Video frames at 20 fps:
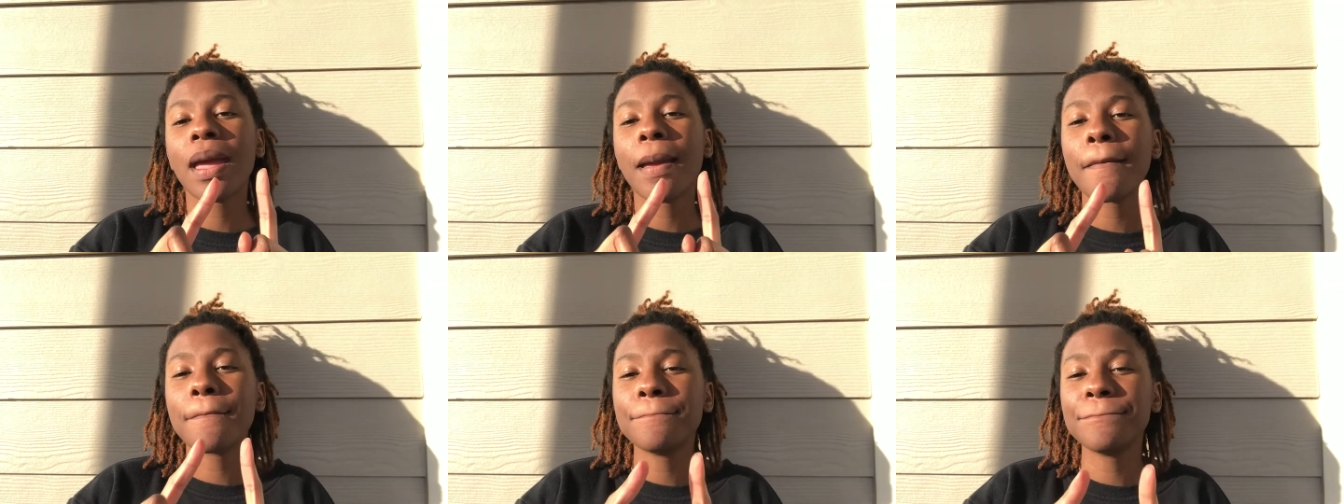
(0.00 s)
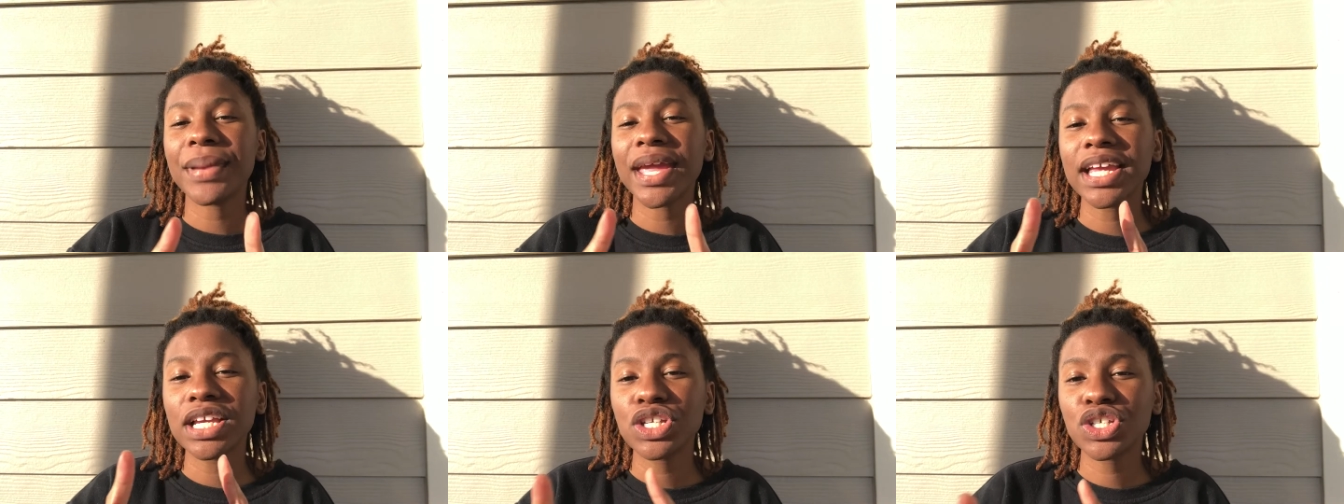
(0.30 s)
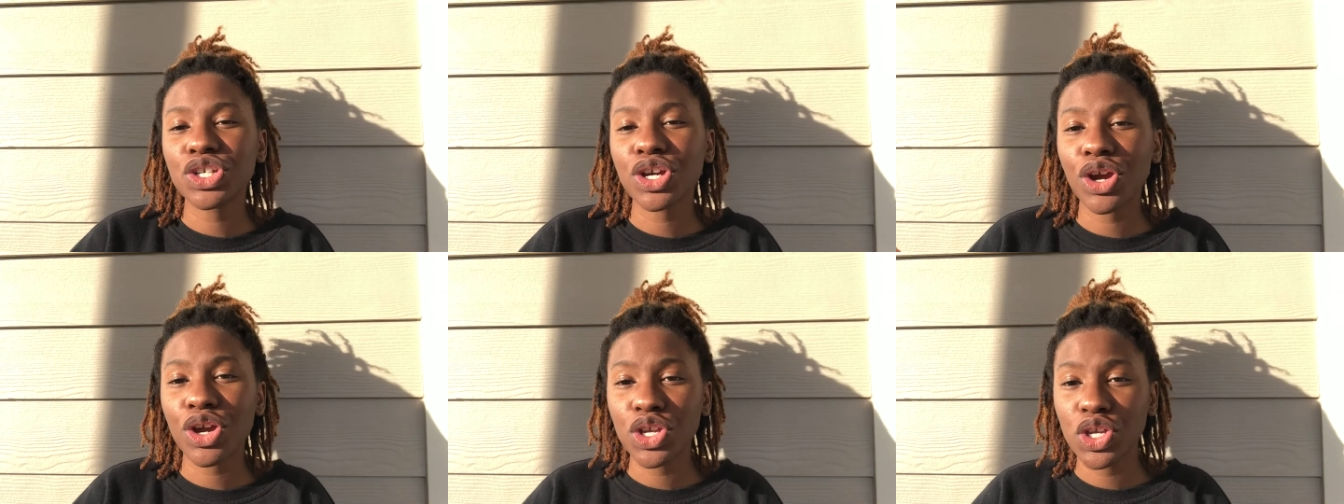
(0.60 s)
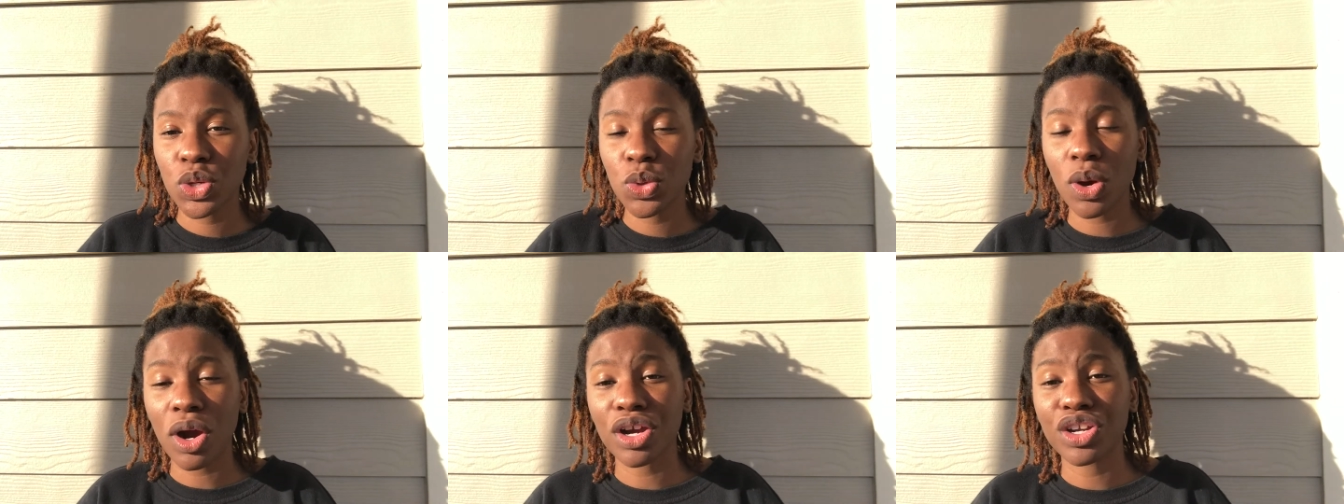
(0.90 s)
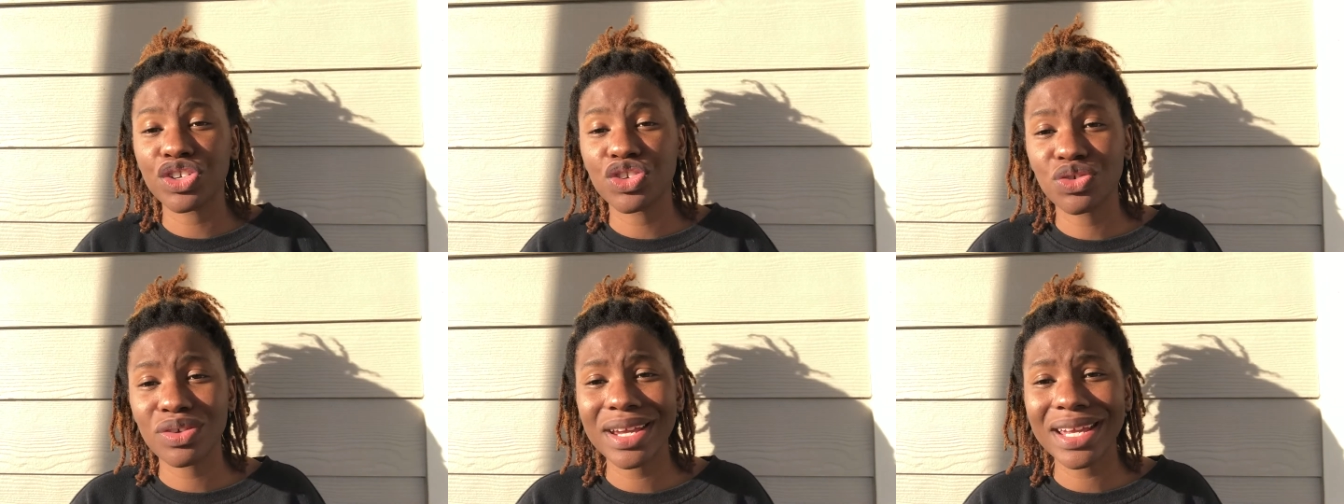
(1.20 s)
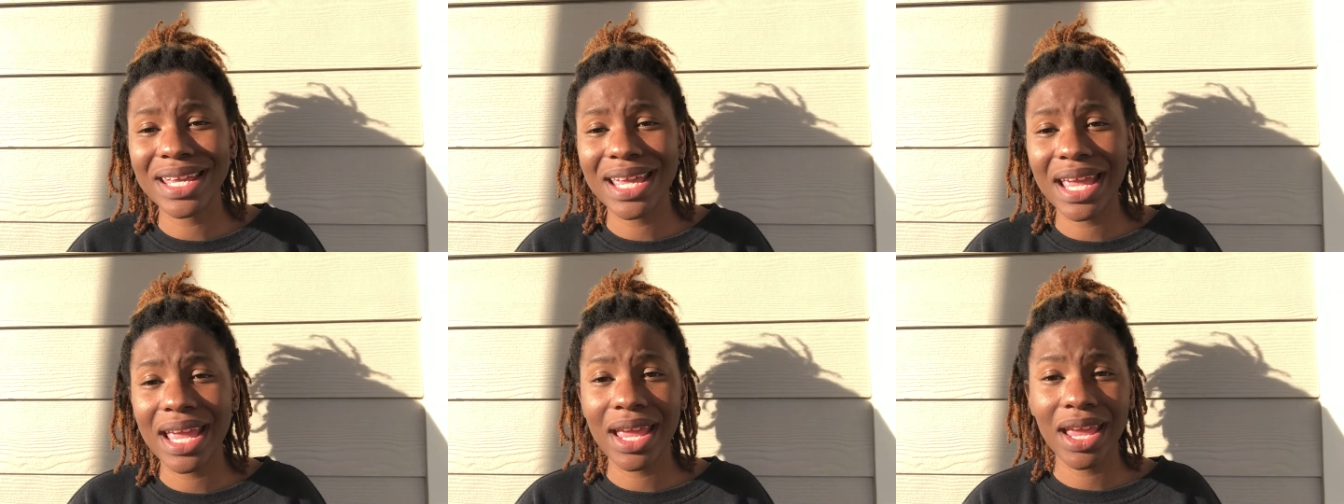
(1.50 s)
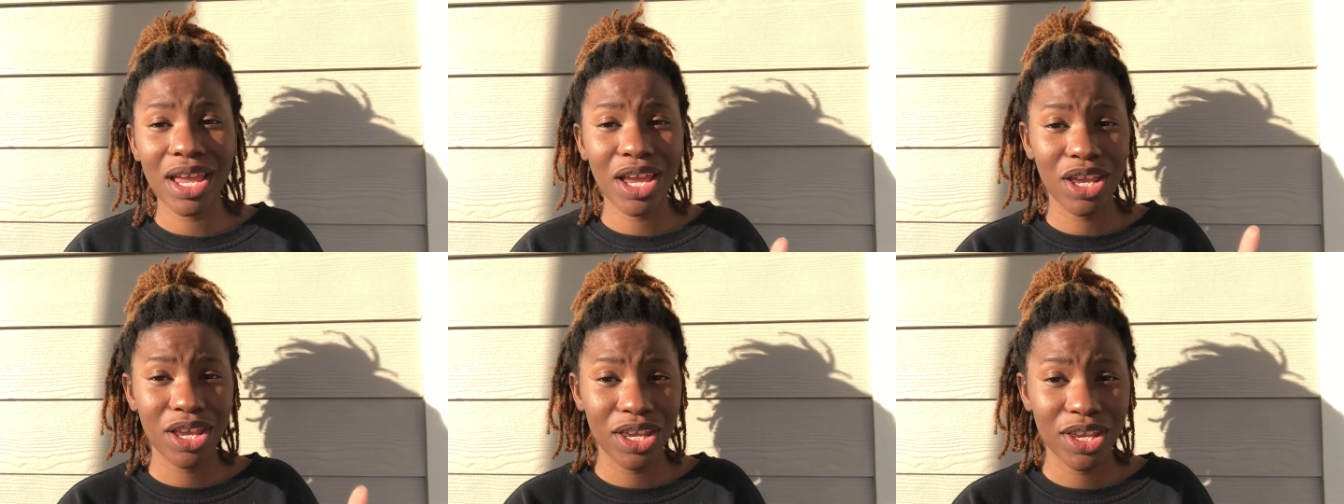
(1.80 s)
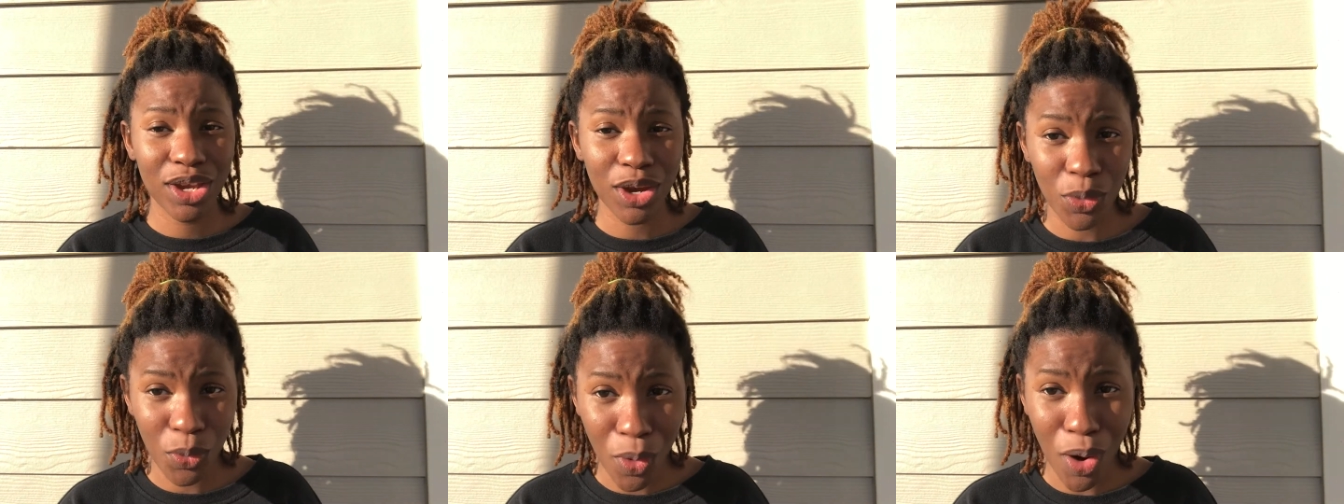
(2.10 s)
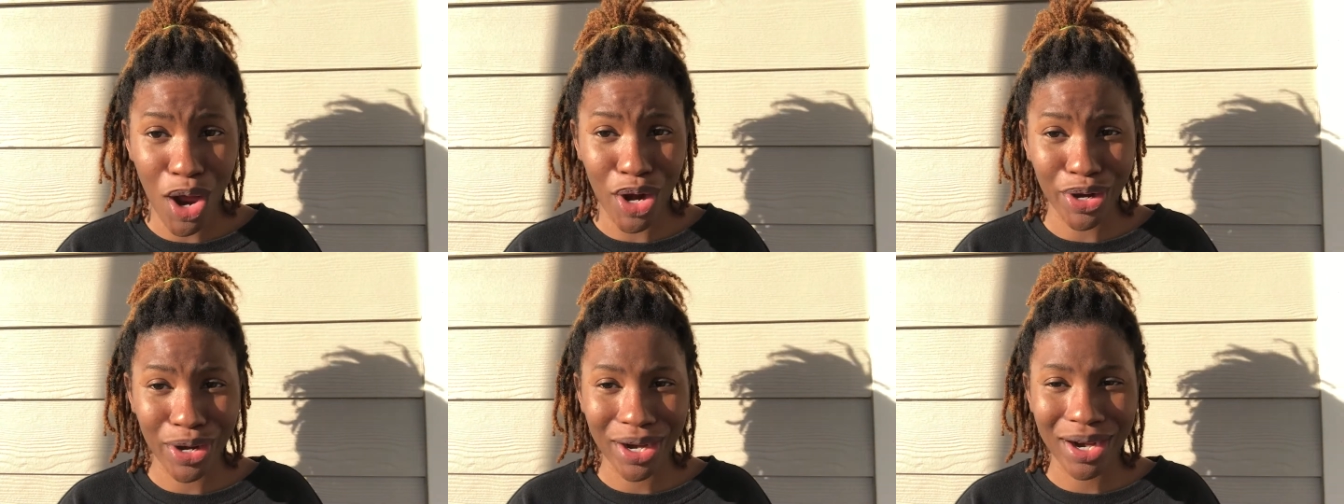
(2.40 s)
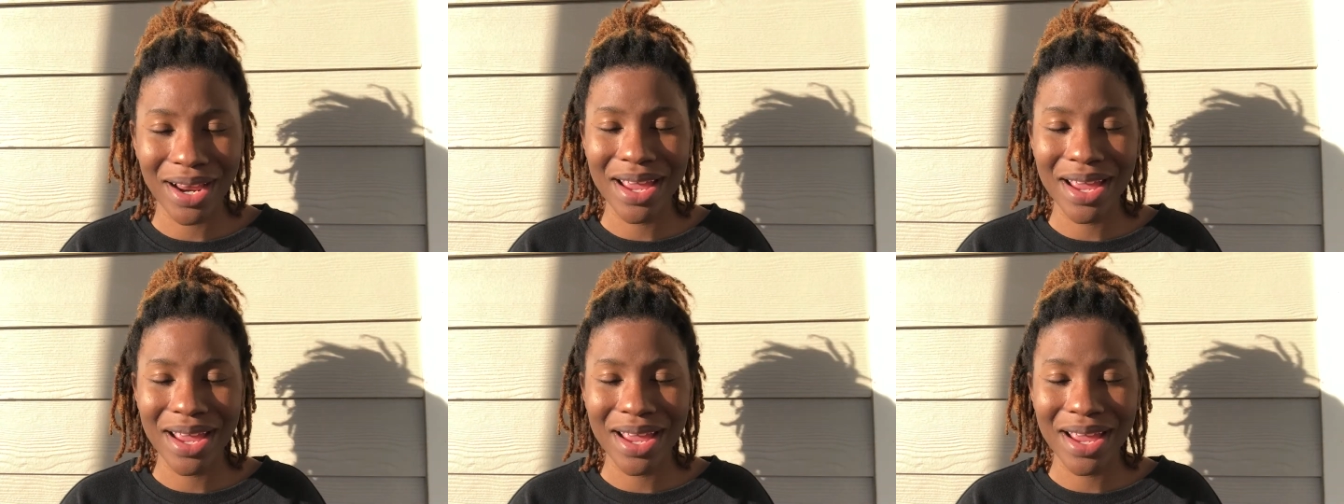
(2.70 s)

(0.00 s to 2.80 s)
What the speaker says: Make sure you are drinking your water,